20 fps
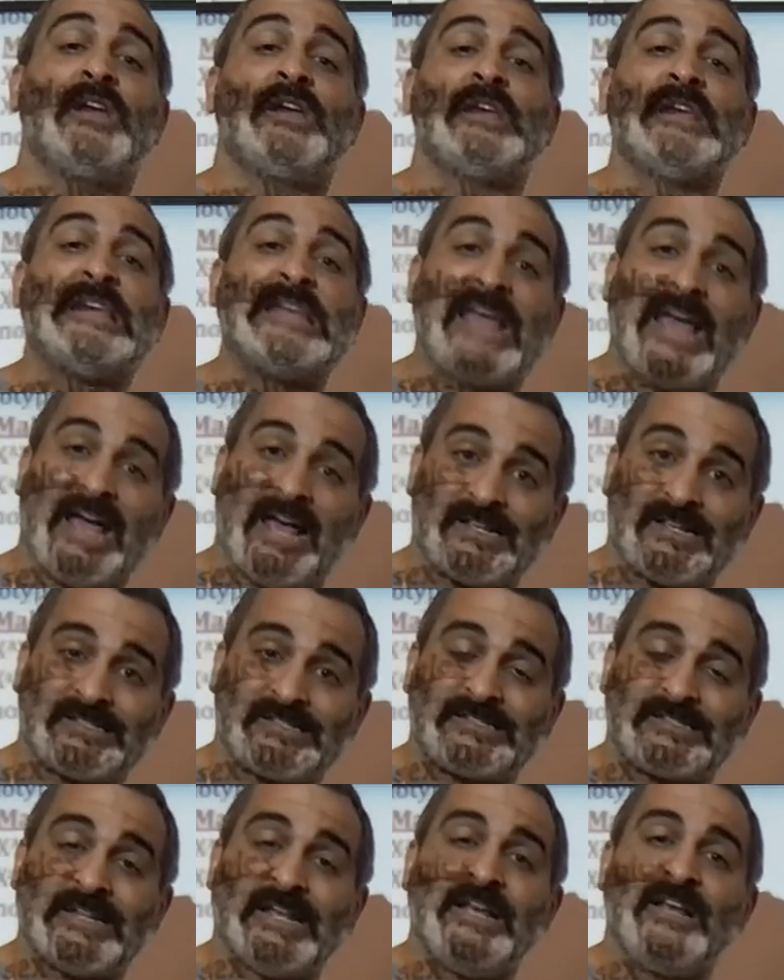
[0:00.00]

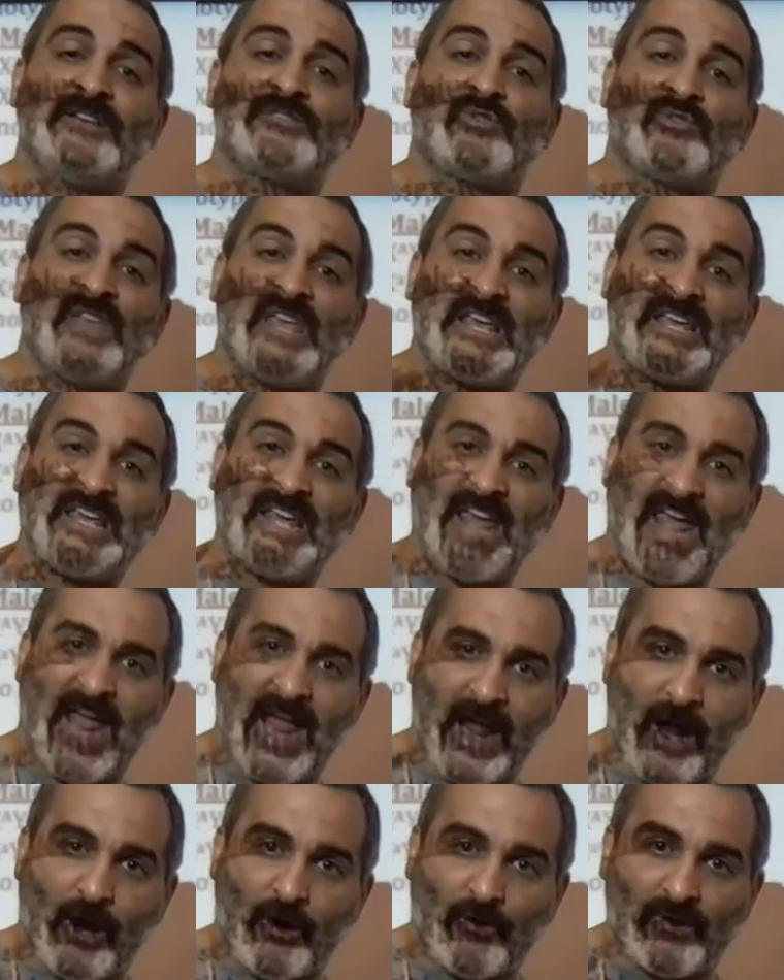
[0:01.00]
Yes. So they
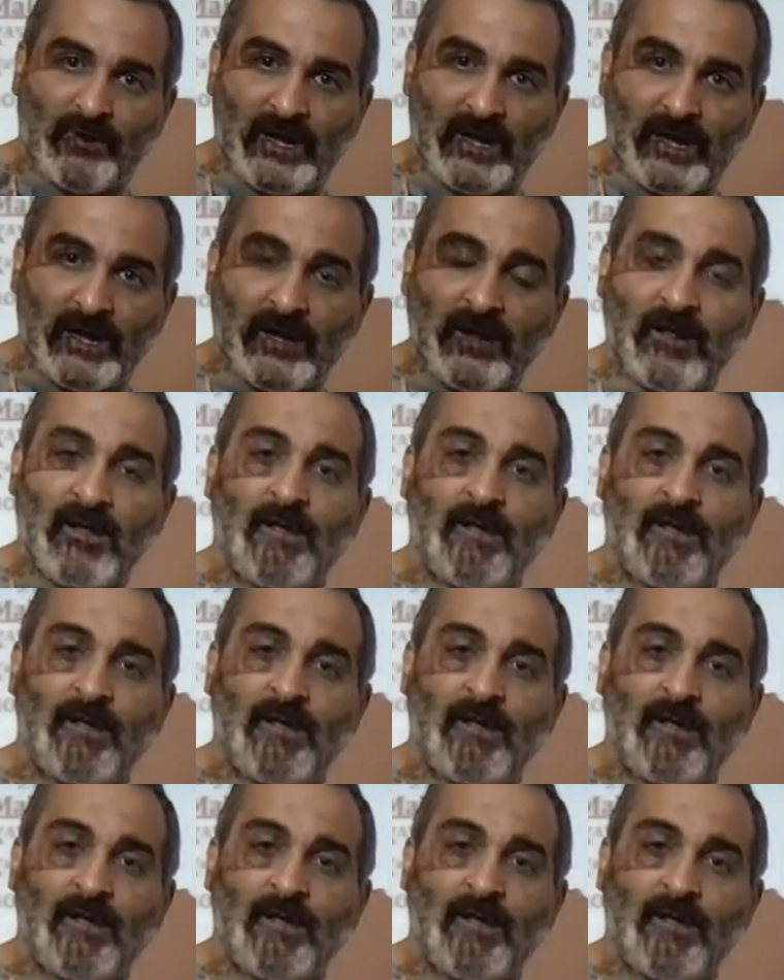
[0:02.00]
carry